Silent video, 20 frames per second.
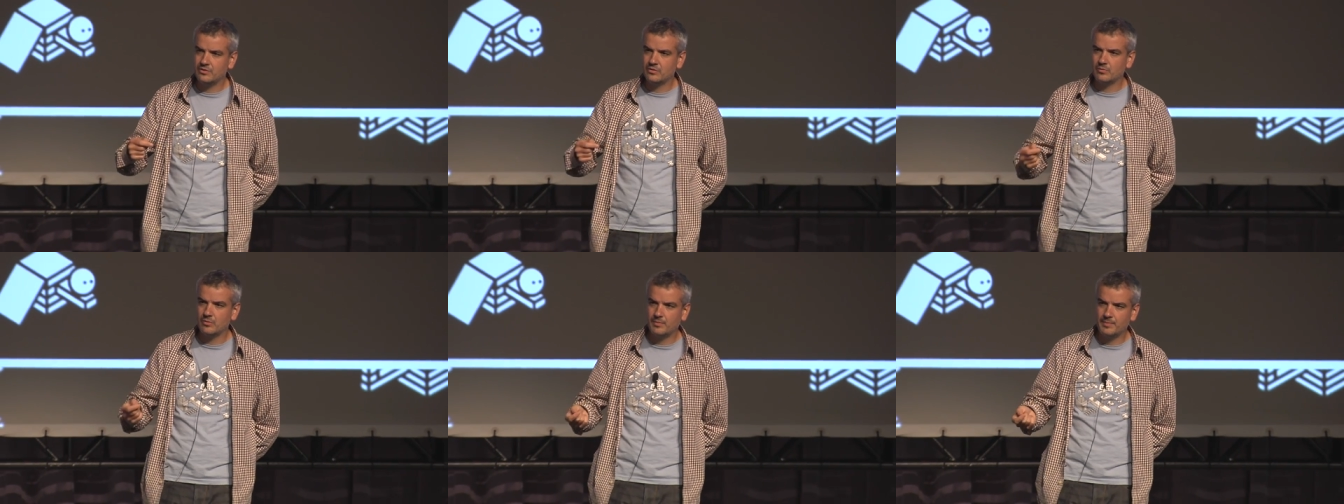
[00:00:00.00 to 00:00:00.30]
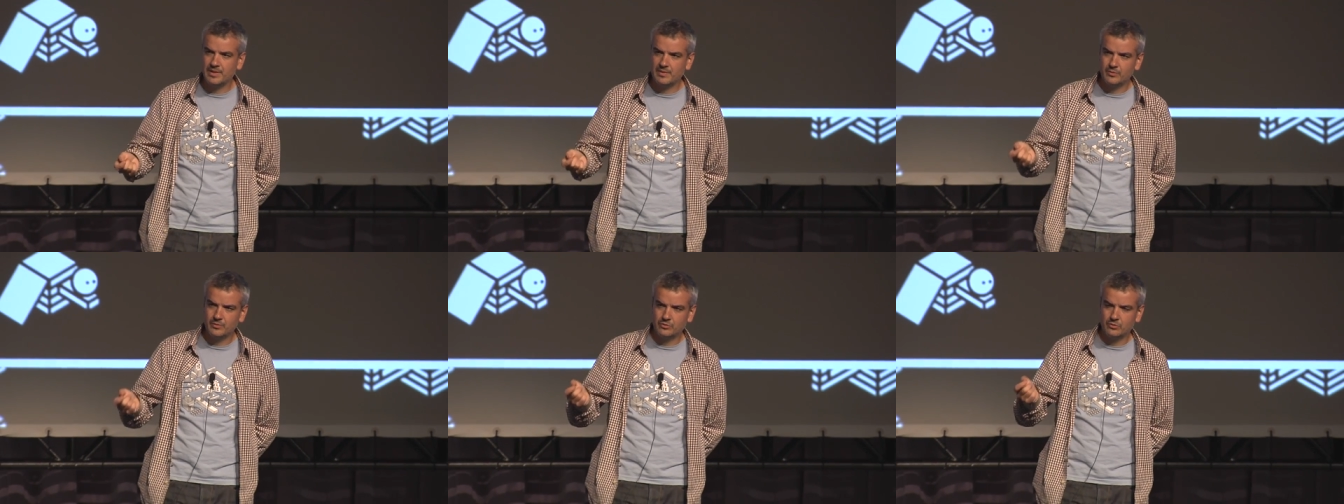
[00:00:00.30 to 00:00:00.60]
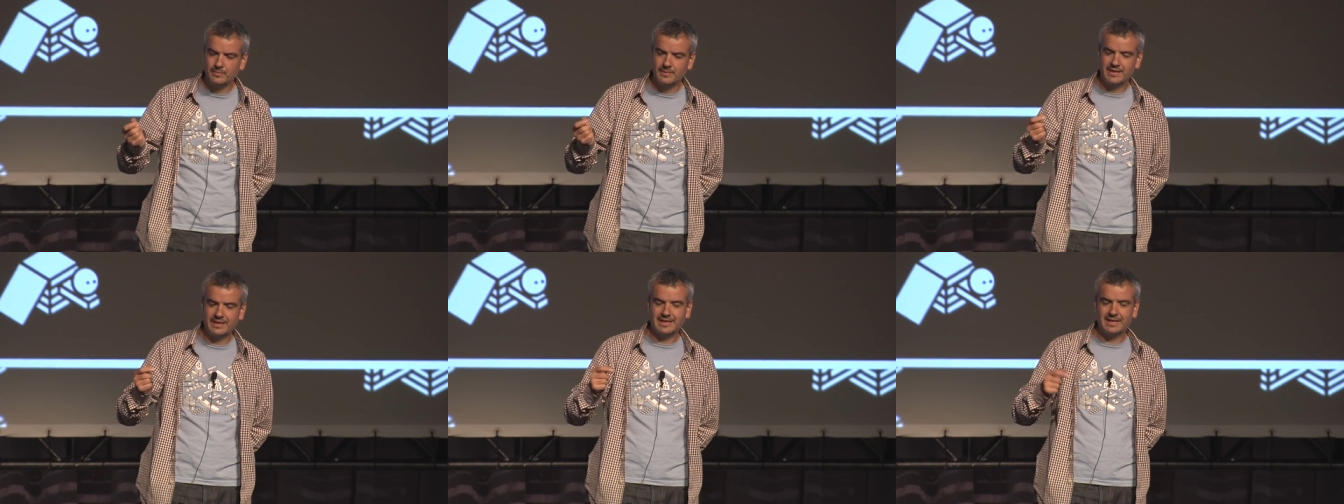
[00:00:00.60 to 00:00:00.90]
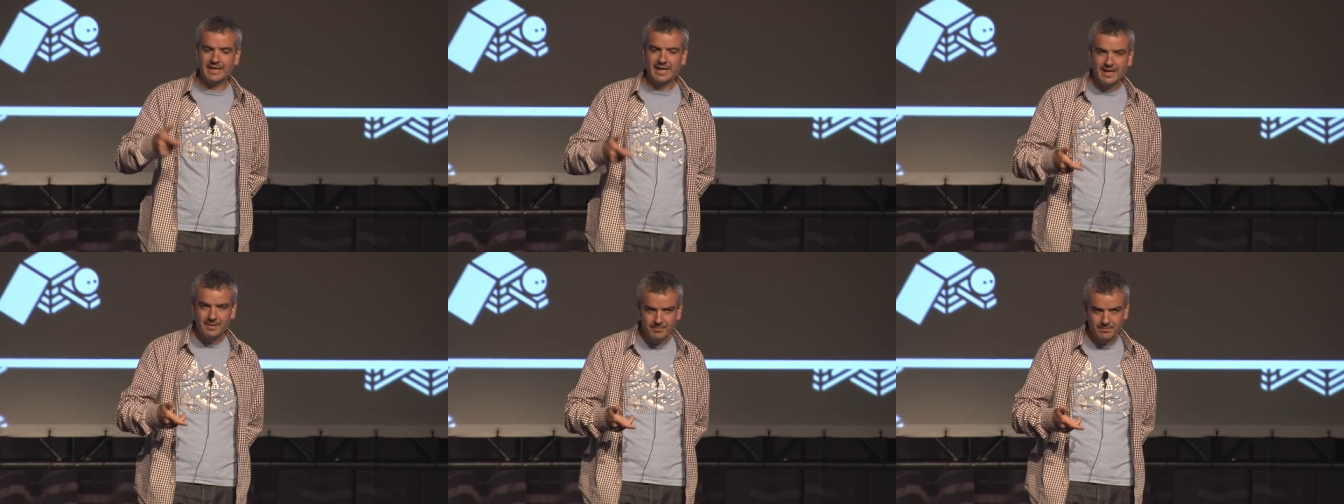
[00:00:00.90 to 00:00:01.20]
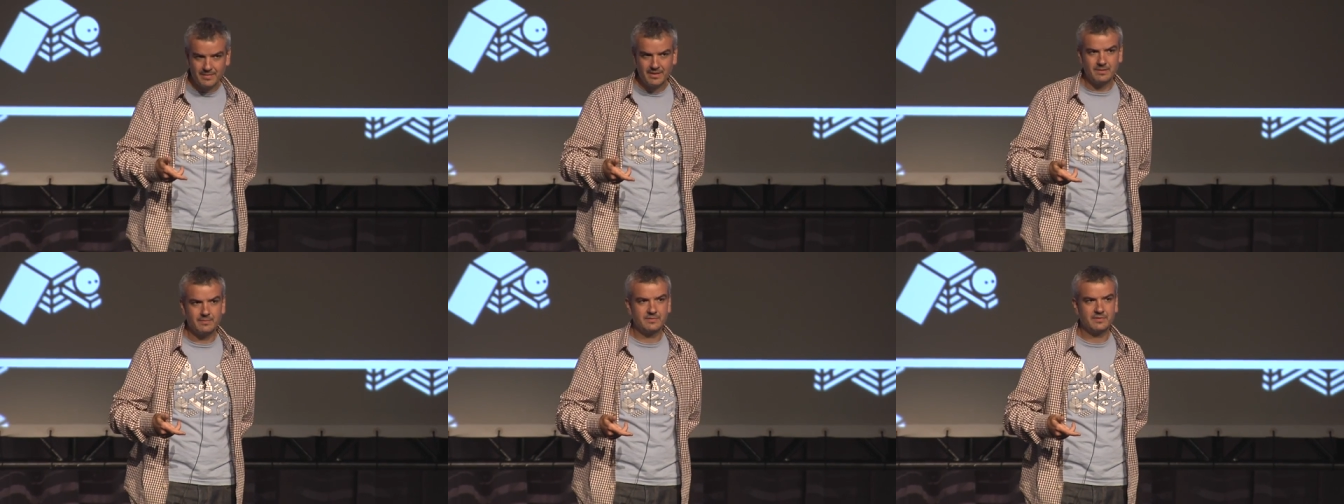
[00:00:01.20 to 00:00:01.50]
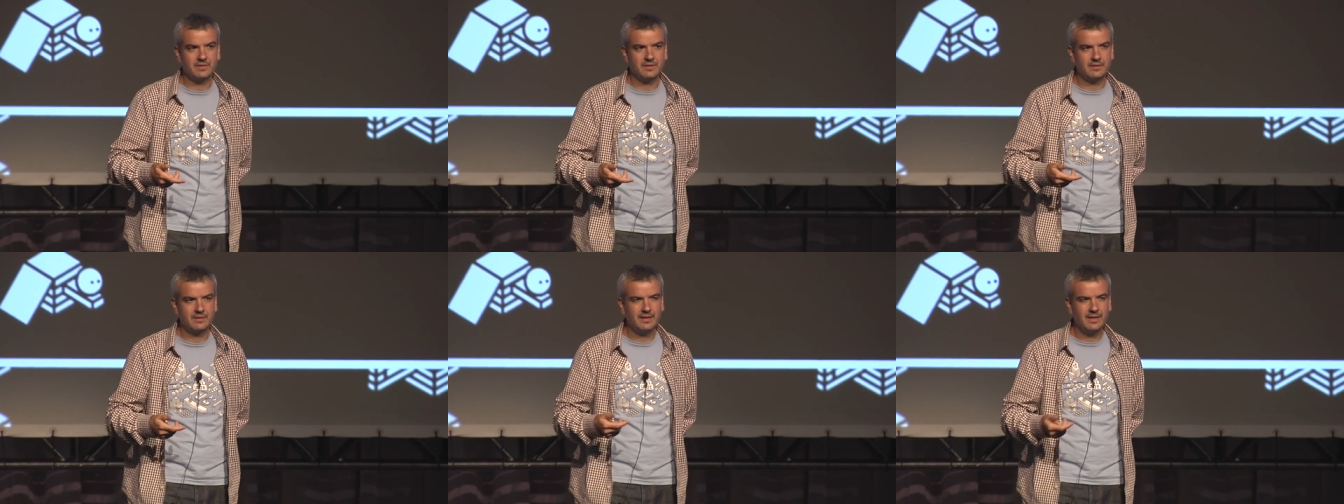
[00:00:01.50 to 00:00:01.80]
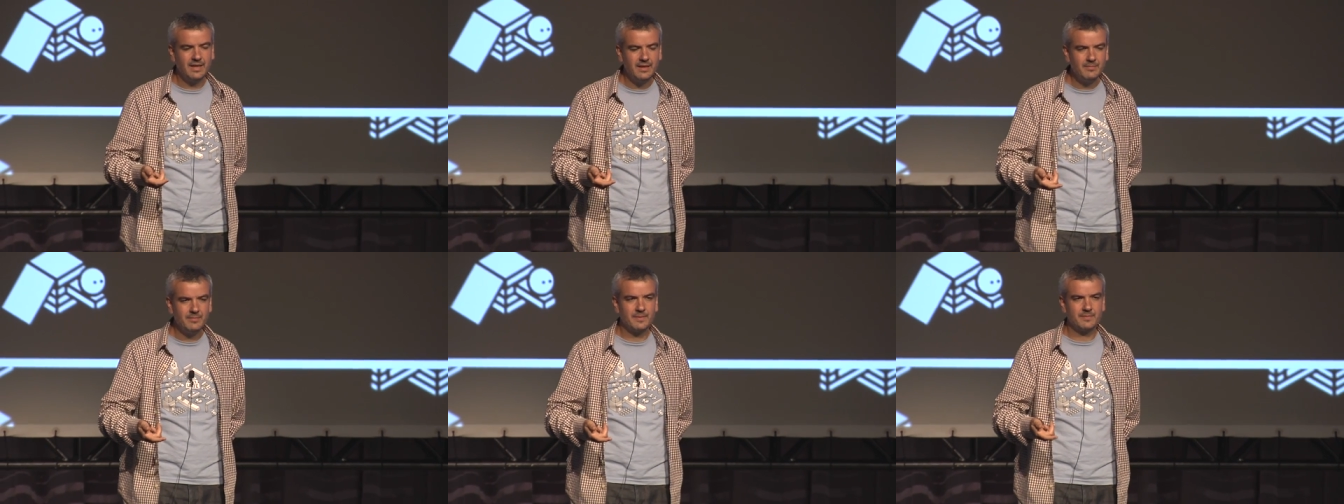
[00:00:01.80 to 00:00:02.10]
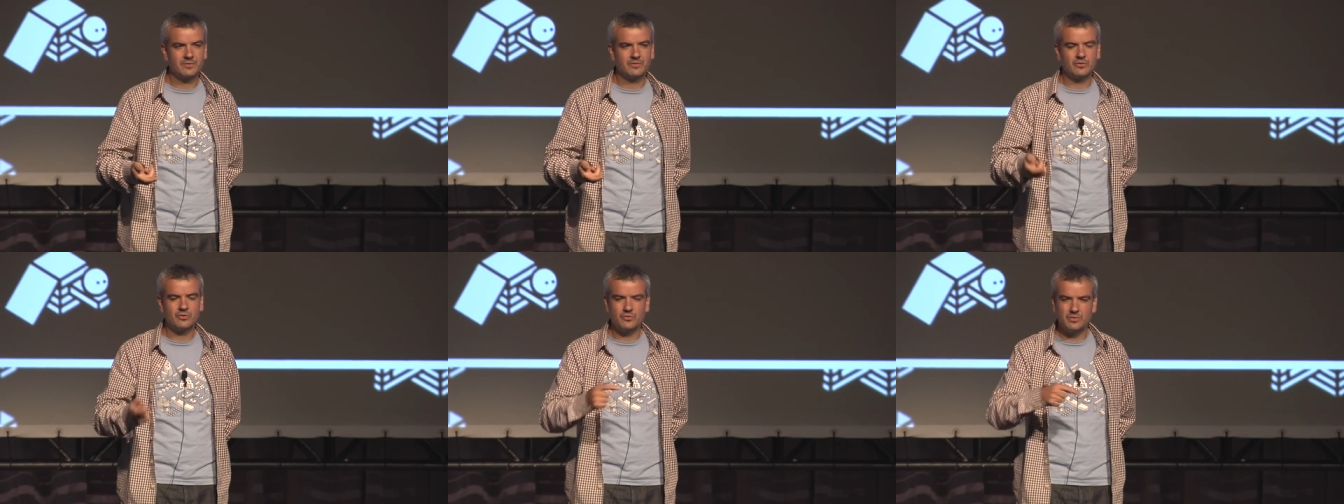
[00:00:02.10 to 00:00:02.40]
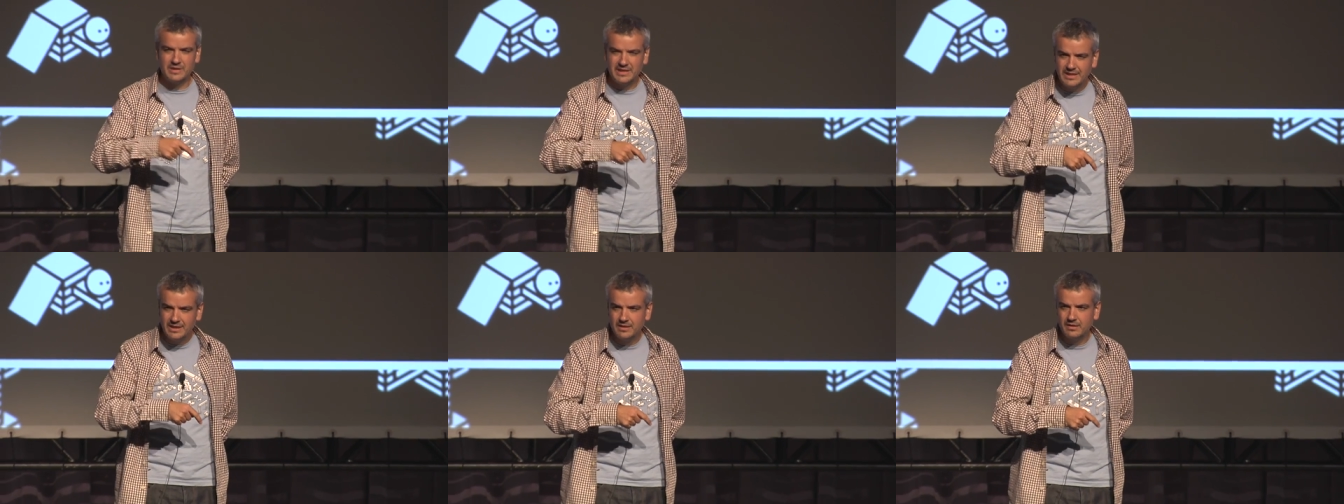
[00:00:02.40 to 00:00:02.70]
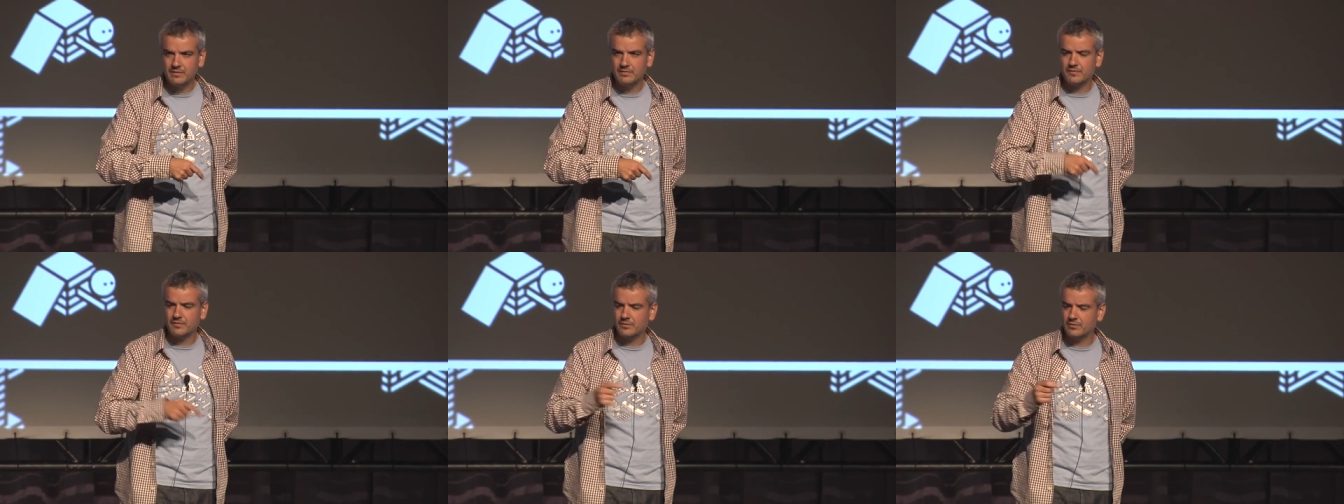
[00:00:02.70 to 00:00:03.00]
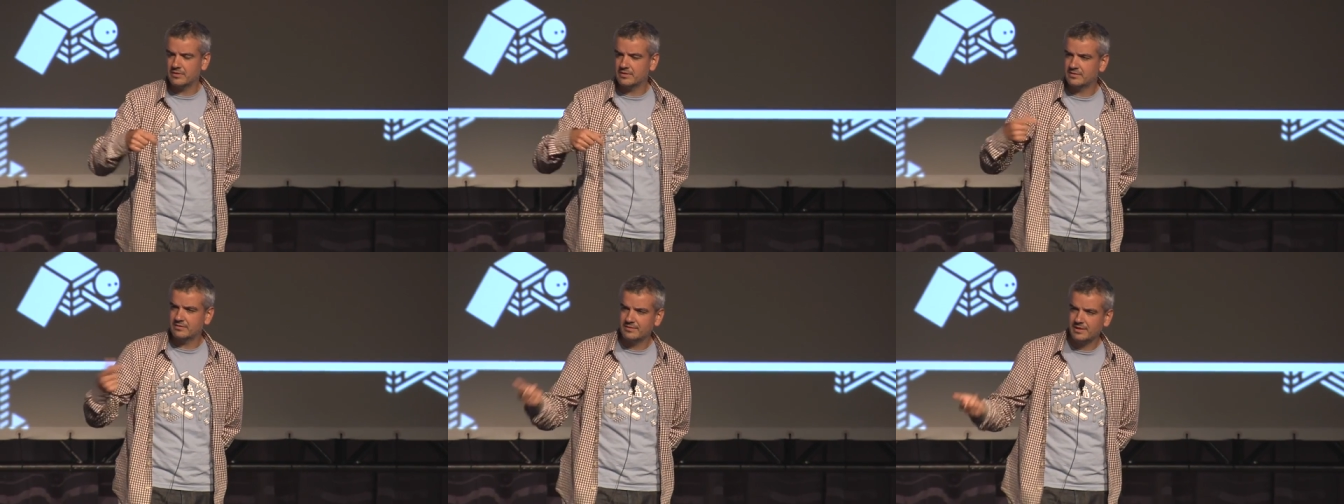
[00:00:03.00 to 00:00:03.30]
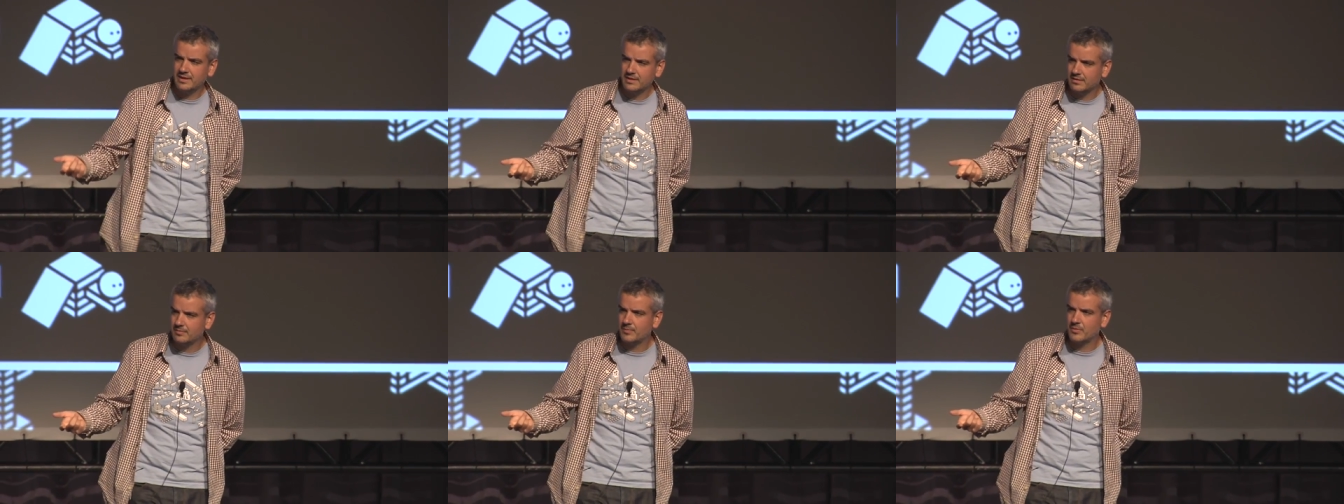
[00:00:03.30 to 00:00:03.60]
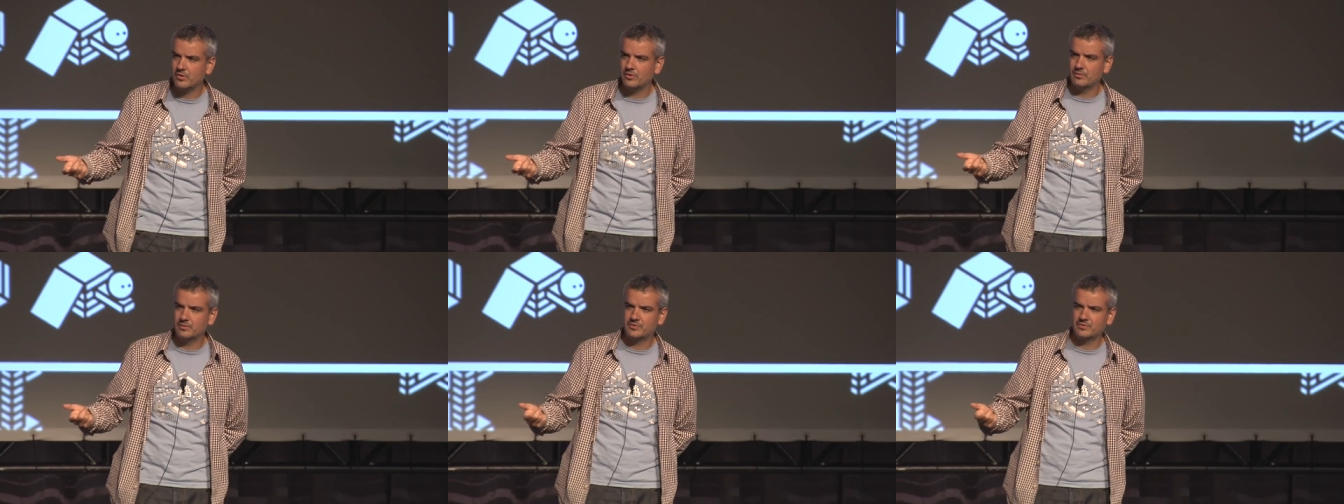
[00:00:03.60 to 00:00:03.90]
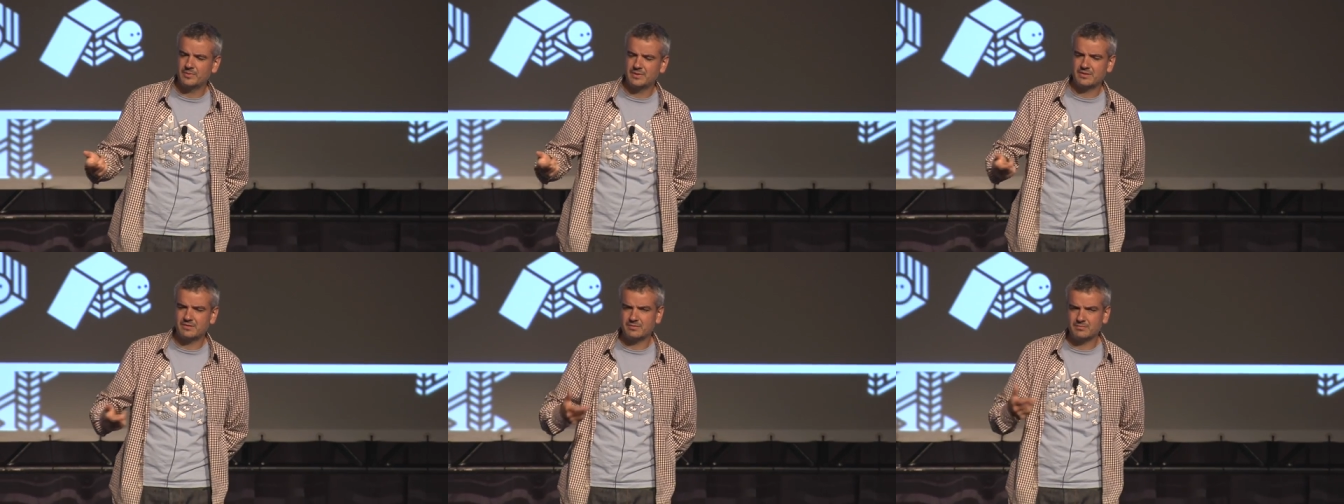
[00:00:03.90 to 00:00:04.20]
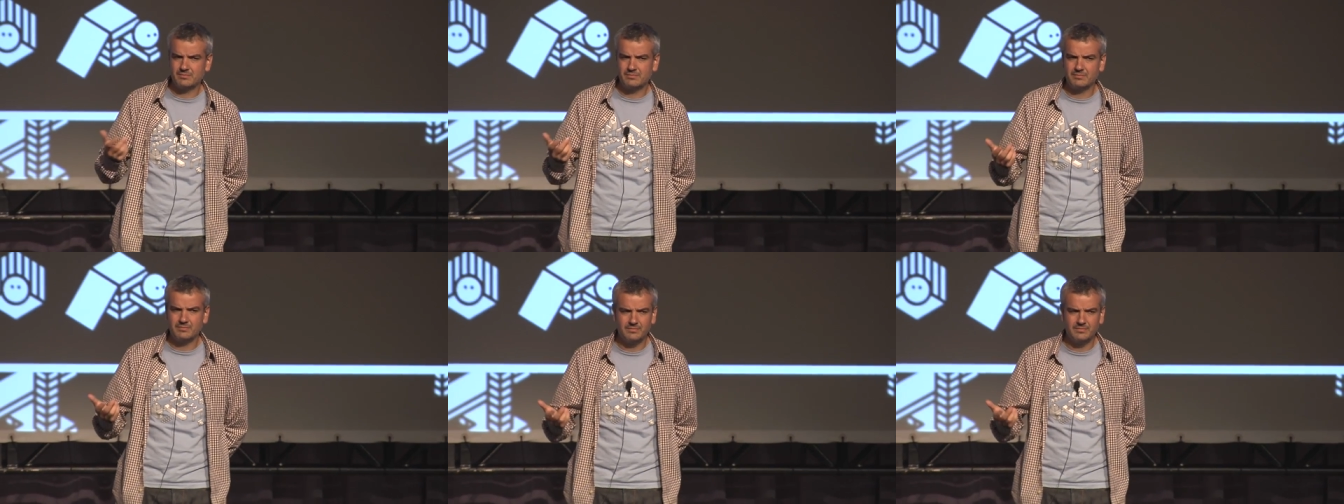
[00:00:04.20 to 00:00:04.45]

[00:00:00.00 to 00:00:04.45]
you won't be able to make light maps, and the light maps you need for the static probes, which